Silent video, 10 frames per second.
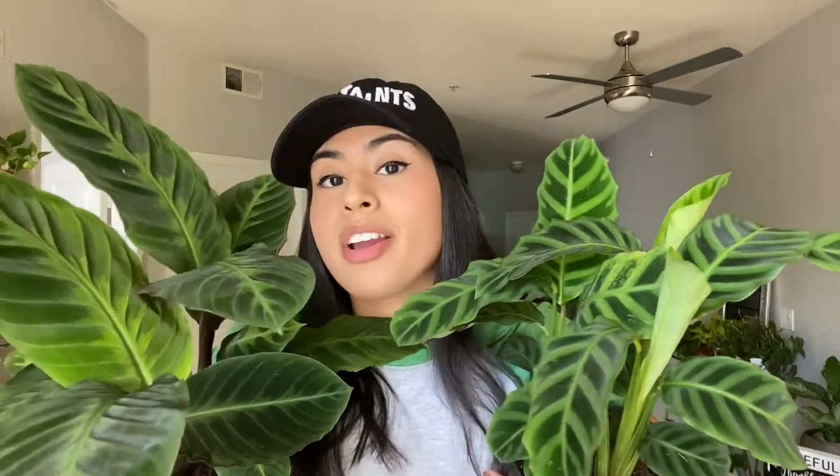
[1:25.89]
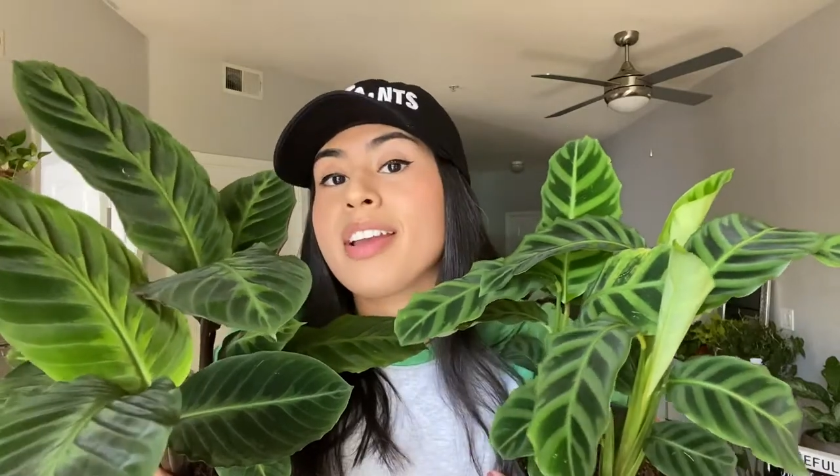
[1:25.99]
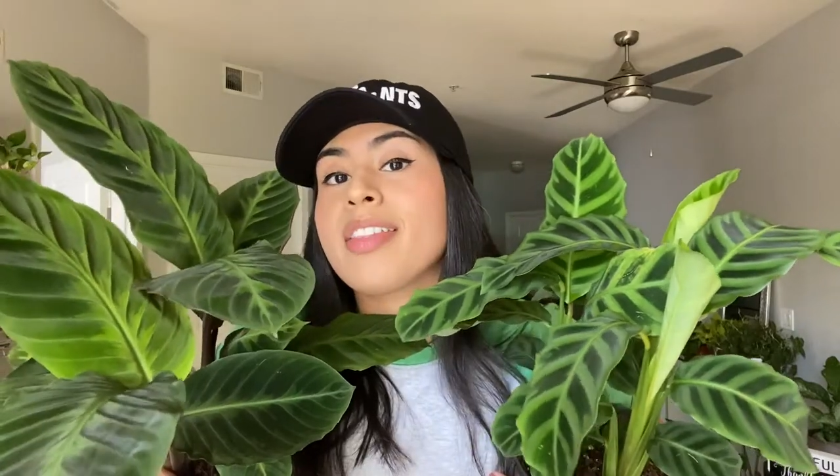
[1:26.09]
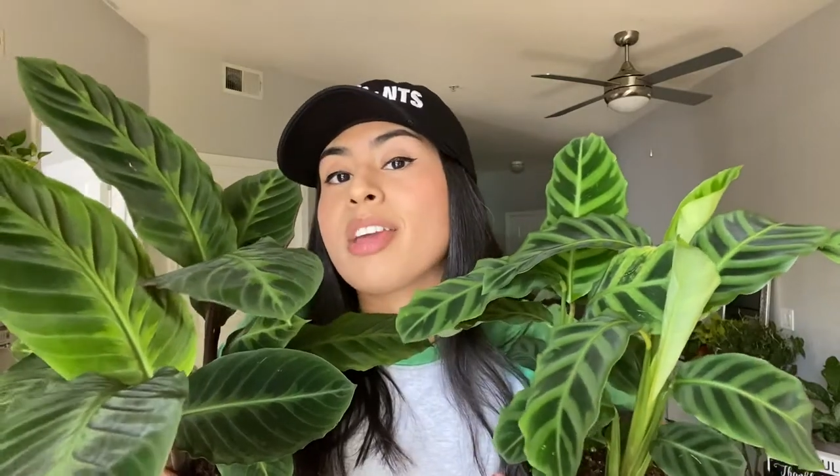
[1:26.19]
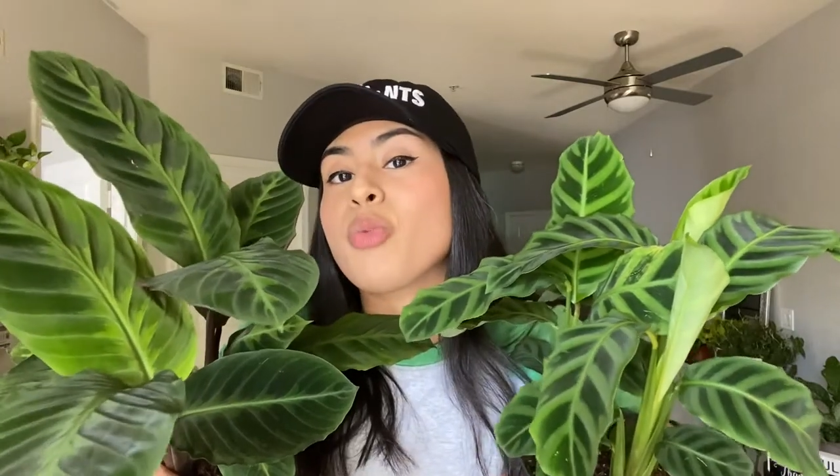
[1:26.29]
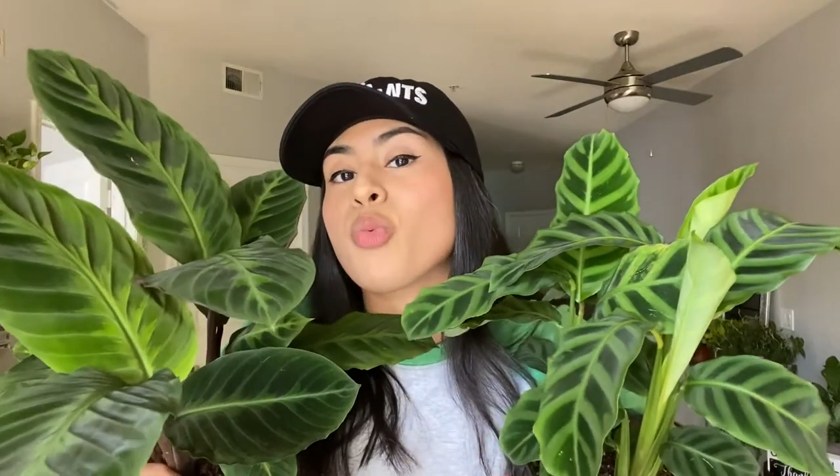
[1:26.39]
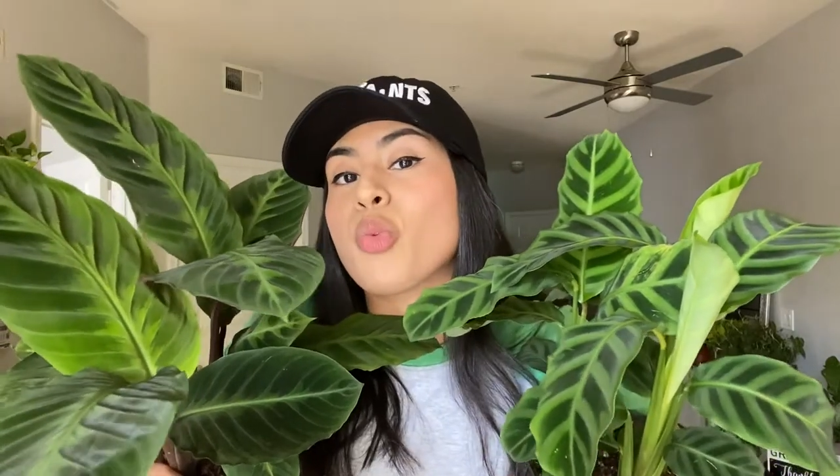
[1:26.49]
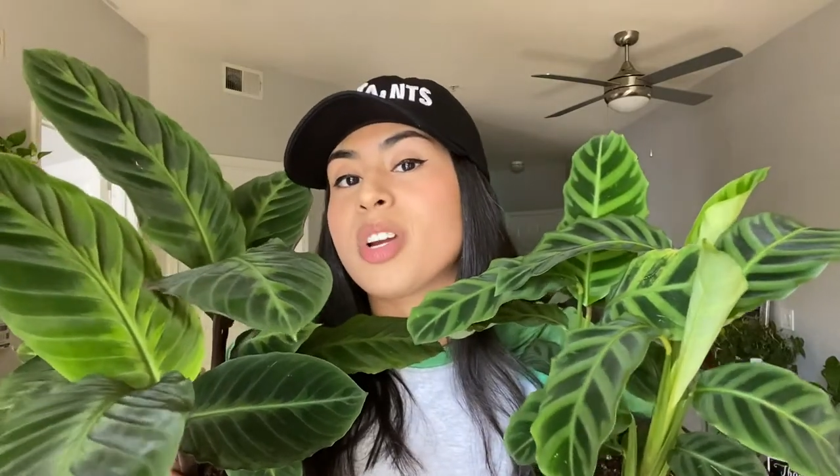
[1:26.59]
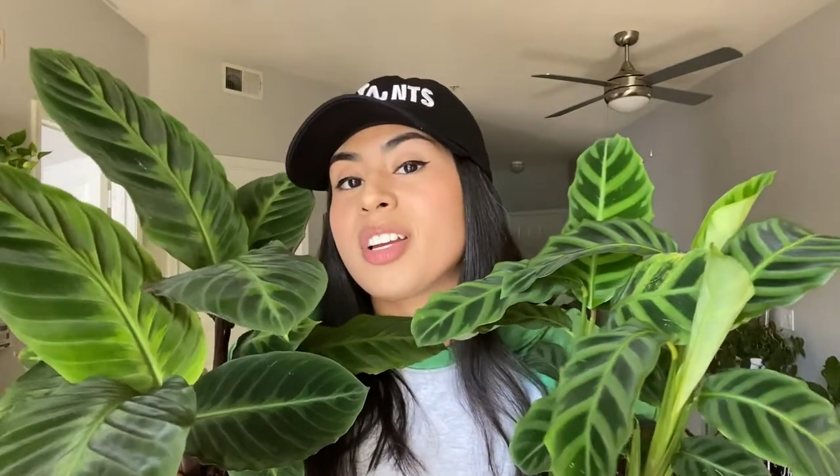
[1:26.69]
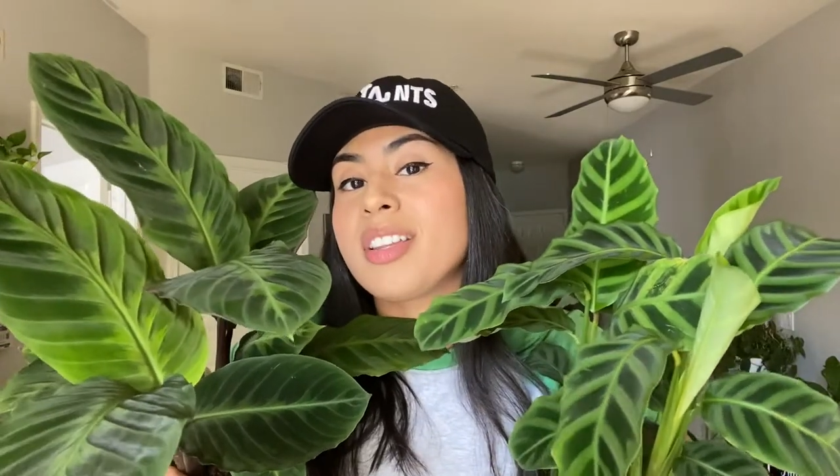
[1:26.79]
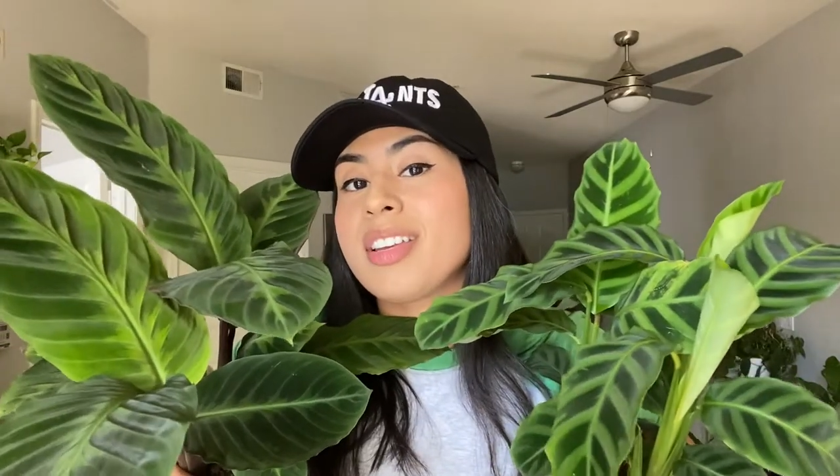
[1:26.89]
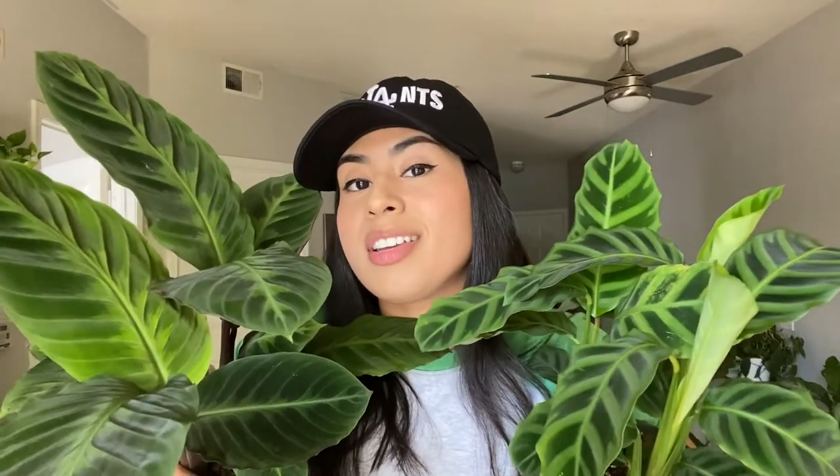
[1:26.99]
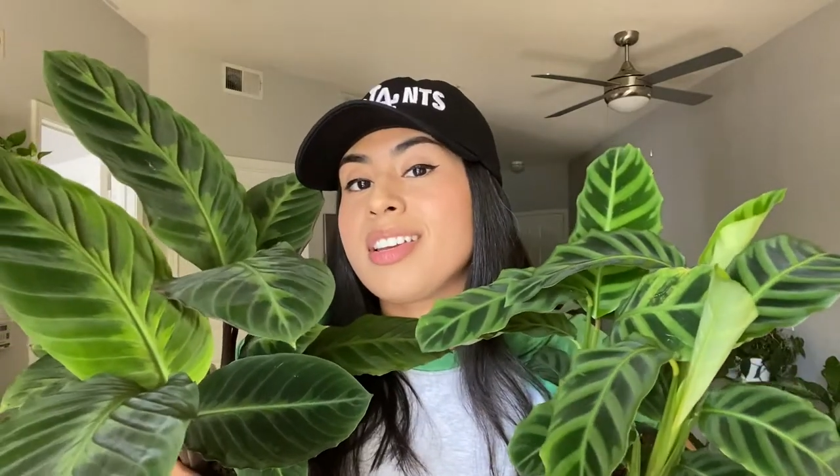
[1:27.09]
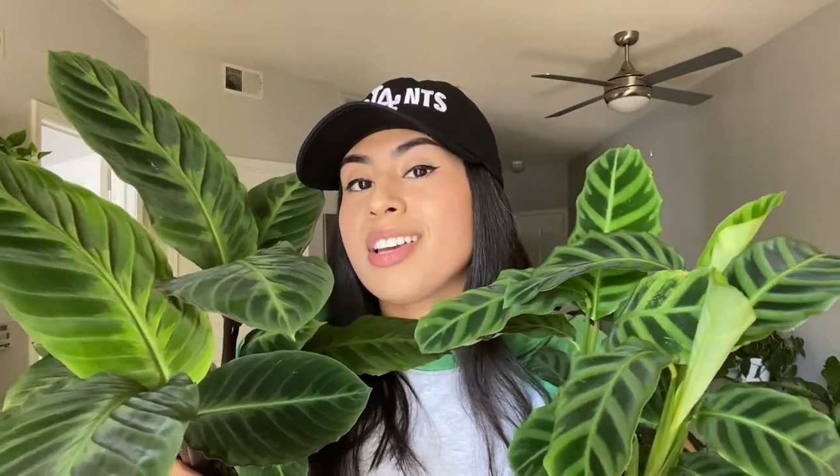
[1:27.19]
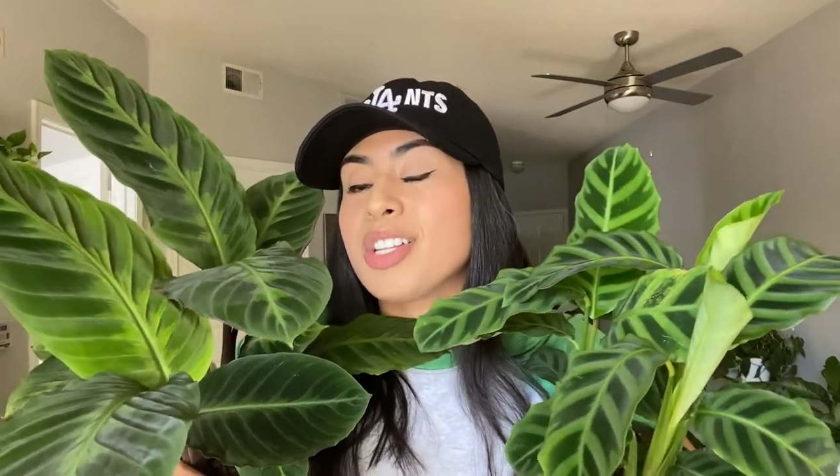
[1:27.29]
They
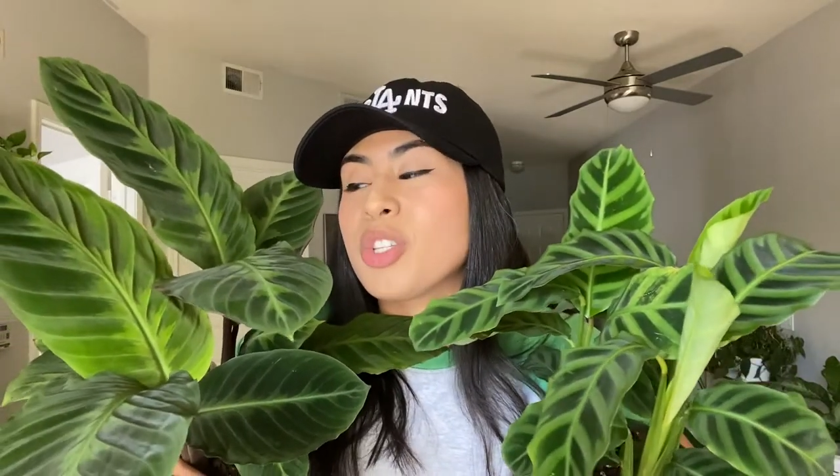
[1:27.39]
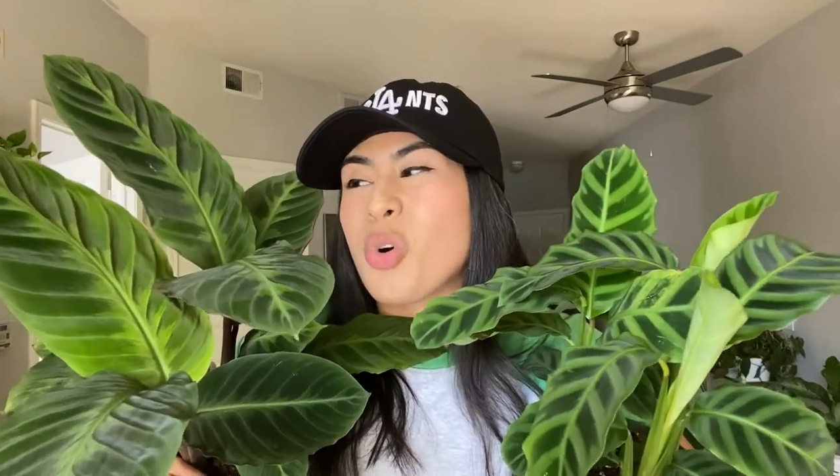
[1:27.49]
really don't